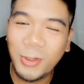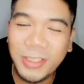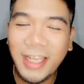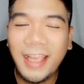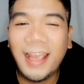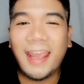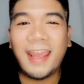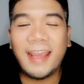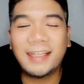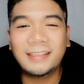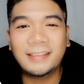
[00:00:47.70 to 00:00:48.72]
old
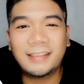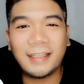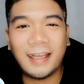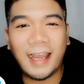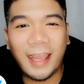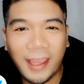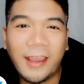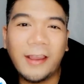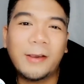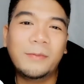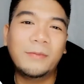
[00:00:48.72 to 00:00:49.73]
and I
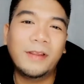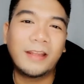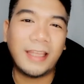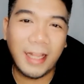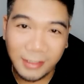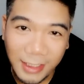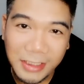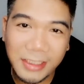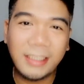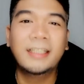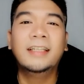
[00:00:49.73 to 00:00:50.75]
am the
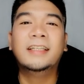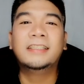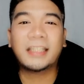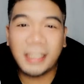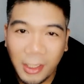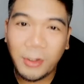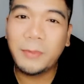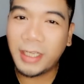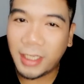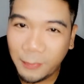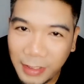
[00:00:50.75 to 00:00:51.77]
eldest sa
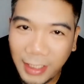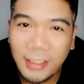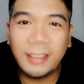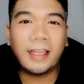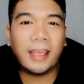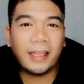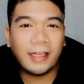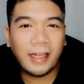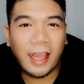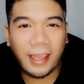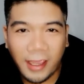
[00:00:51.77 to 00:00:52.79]
dalawang magkakapatid, and
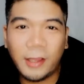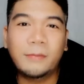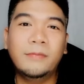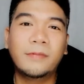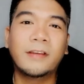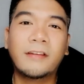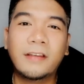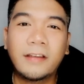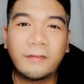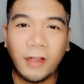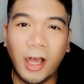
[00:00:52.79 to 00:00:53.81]
I am
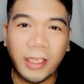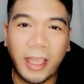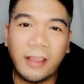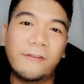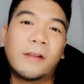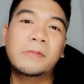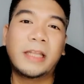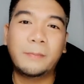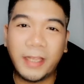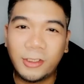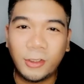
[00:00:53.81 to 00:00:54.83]
vlogging from
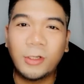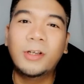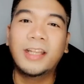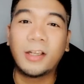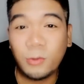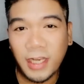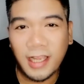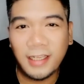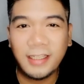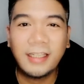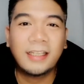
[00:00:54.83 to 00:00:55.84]
San Pedro, Laguna.
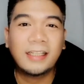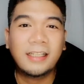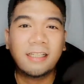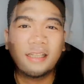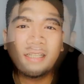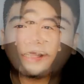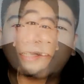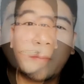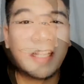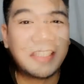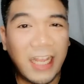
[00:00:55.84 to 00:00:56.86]
So if you're
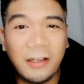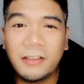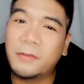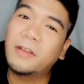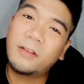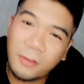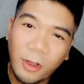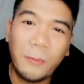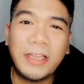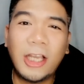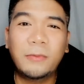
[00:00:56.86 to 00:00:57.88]
from the South,
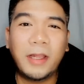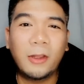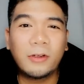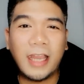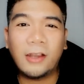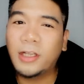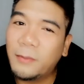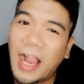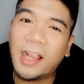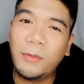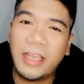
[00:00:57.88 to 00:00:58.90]
comment down below nga kung
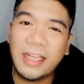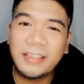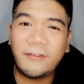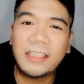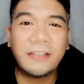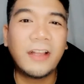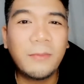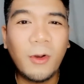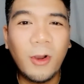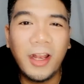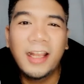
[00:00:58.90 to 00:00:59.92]
nagagawi ka sa Festival
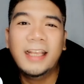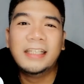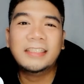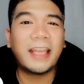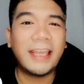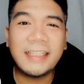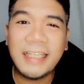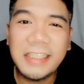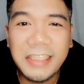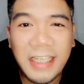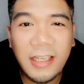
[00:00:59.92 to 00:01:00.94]
Mall, sa A T
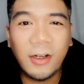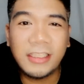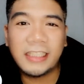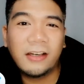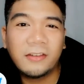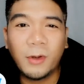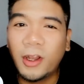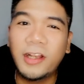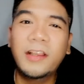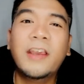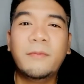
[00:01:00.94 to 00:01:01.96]
C, or sa South
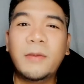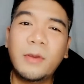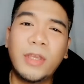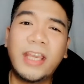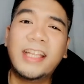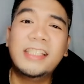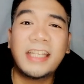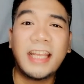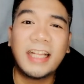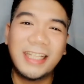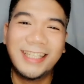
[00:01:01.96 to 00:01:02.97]
Mall. Maybe we can
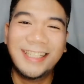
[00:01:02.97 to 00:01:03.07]
chill.